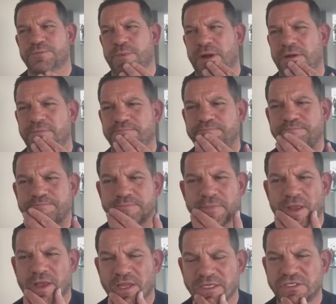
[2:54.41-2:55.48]
But
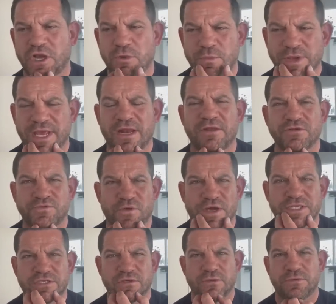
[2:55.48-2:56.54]
let's hope we get those
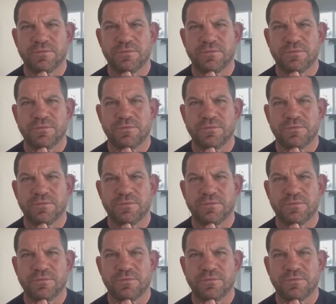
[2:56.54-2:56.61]
fights soon.